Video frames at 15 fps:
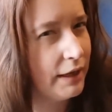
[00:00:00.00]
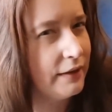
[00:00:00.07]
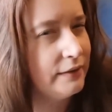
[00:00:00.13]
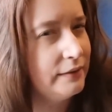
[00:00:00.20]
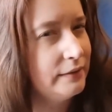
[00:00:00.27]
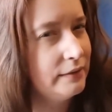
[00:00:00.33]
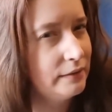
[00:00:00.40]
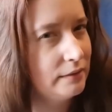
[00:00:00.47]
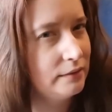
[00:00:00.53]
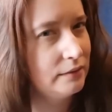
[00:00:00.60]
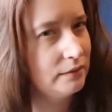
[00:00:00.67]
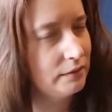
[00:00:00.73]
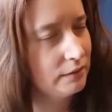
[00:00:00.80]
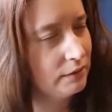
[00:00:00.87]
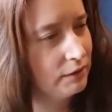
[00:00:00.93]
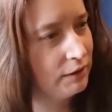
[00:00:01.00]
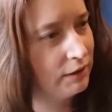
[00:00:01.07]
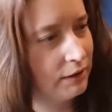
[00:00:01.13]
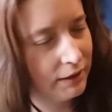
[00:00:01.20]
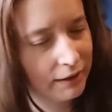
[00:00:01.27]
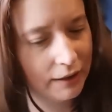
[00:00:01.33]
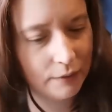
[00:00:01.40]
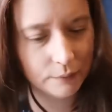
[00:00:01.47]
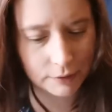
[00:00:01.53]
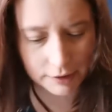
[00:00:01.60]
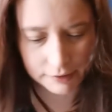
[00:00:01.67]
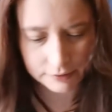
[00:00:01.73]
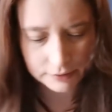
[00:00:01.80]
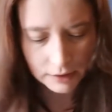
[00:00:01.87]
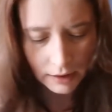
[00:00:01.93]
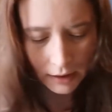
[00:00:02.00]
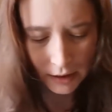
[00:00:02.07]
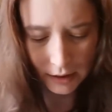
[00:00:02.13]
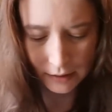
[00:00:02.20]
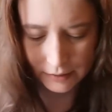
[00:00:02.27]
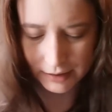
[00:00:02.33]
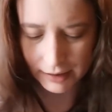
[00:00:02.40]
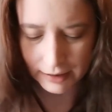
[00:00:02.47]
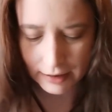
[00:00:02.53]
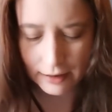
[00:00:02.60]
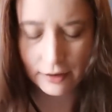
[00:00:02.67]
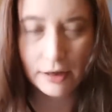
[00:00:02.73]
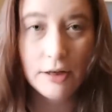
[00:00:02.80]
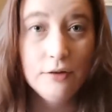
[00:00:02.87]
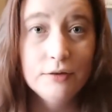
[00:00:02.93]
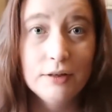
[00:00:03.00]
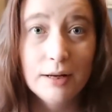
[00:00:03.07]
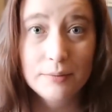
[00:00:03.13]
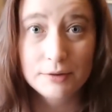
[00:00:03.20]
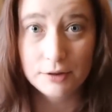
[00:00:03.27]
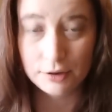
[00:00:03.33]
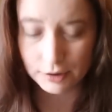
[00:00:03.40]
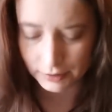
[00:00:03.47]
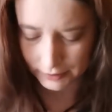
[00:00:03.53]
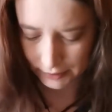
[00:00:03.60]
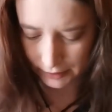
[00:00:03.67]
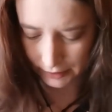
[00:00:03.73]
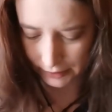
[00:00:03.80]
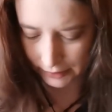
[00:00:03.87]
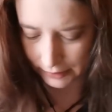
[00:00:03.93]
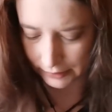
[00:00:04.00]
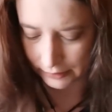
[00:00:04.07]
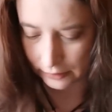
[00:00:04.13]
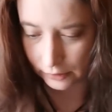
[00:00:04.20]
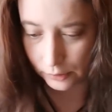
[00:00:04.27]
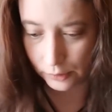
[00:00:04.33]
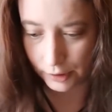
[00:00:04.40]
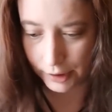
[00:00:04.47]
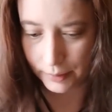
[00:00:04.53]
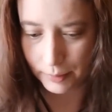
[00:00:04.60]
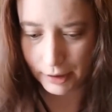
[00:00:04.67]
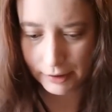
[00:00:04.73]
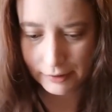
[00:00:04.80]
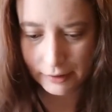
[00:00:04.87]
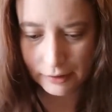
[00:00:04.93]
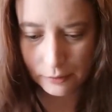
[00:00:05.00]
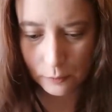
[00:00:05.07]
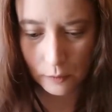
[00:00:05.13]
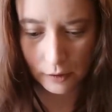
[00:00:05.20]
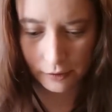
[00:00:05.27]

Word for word: Yes, it was. I'm taking it out of the Q-snap so you can see it in its glory because it's